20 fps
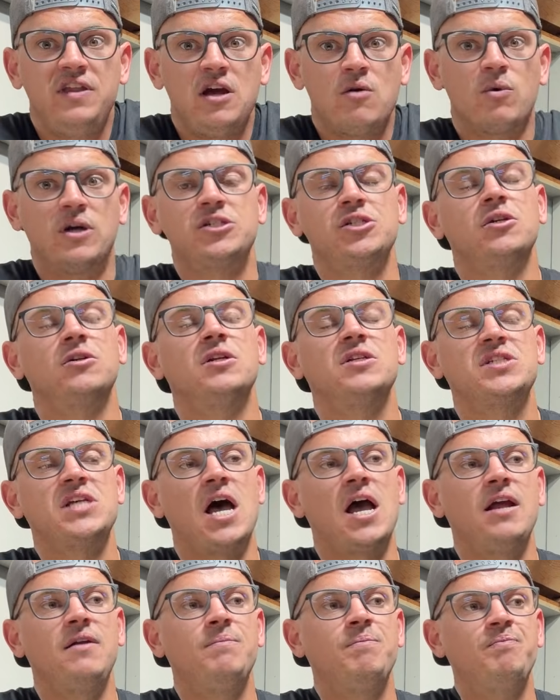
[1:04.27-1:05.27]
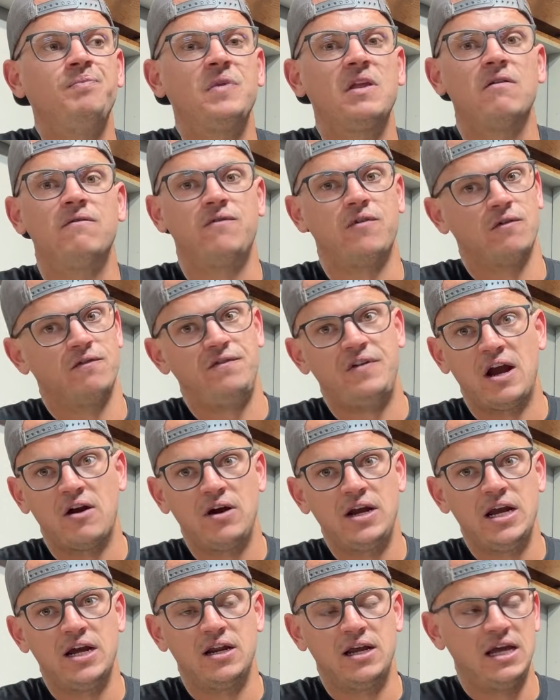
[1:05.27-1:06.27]
the original design for
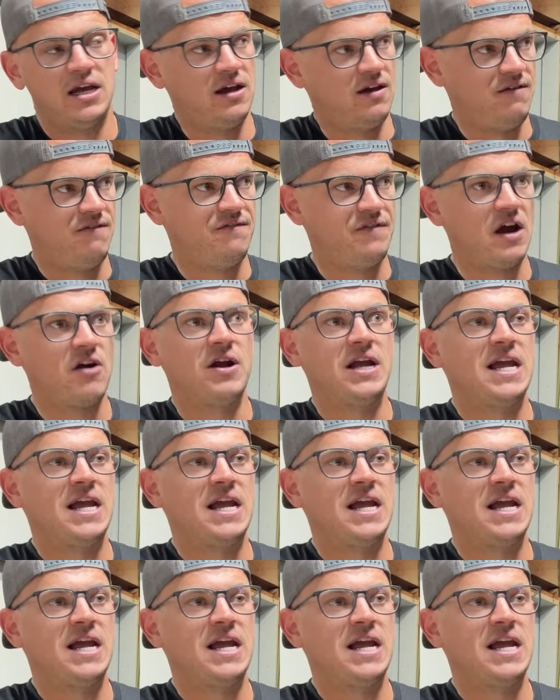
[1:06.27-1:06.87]
a very